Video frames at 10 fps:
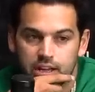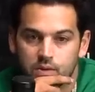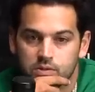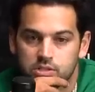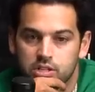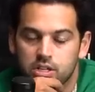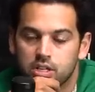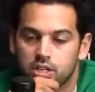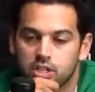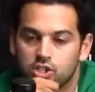I was
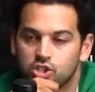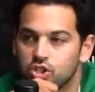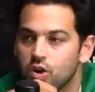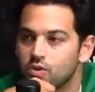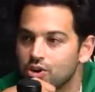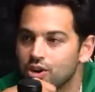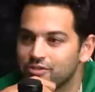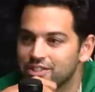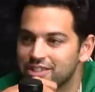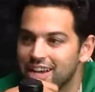so nervous.